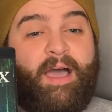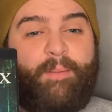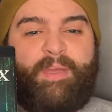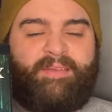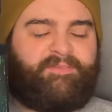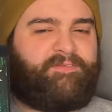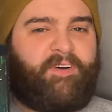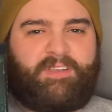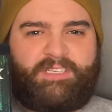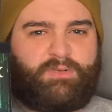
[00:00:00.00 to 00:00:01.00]
It
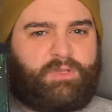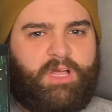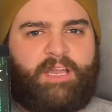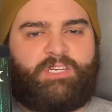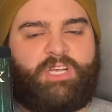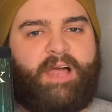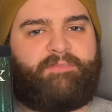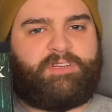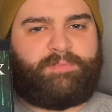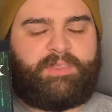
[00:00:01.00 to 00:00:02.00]
falls into a lot of
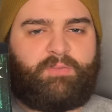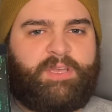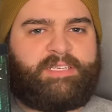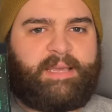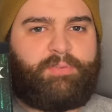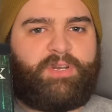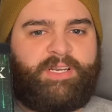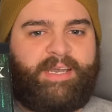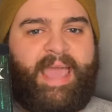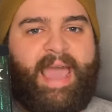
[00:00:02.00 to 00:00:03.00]
genres, but the reason I put it
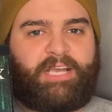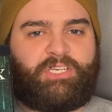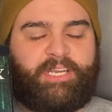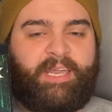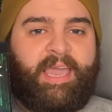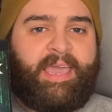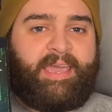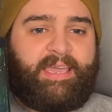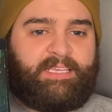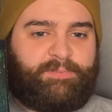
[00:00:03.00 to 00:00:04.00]
in action
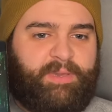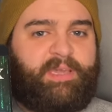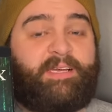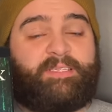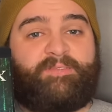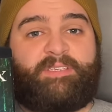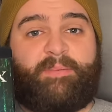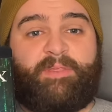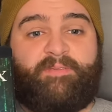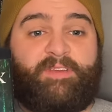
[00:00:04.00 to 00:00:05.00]
is because of
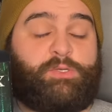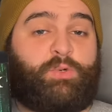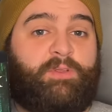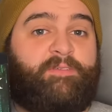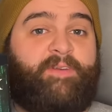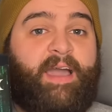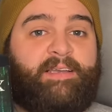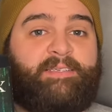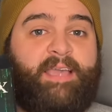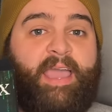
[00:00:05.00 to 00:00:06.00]
some of the visual
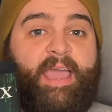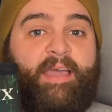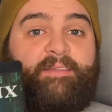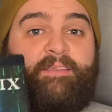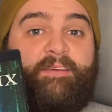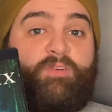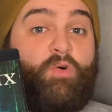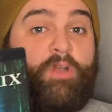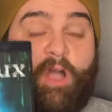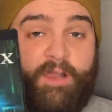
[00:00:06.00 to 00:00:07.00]
effects and the
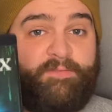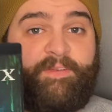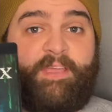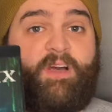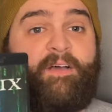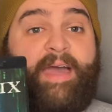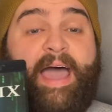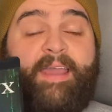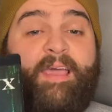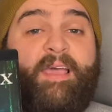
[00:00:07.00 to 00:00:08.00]
choreography and all
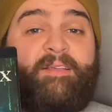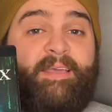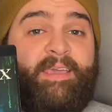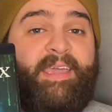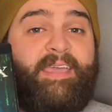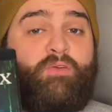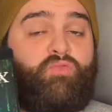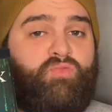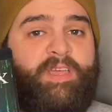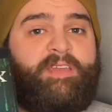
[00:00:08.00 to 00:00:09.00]
that. Like, it
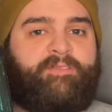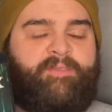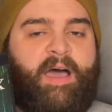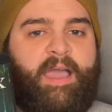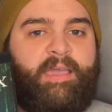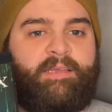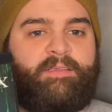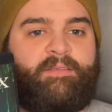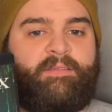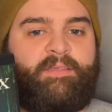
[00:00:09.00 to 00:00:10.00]
redefined
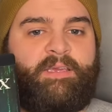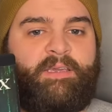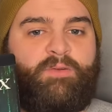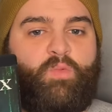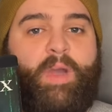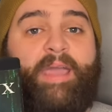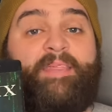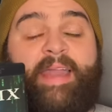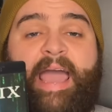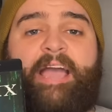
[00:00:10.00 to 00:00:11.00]
the way
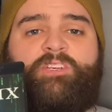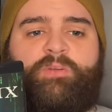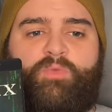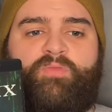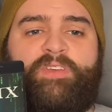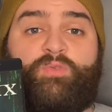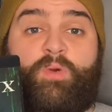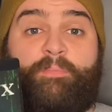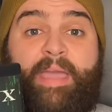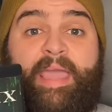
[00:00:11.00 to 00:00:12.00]
that action movies
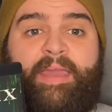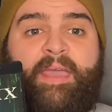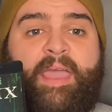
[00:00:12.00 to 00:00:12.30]
were made.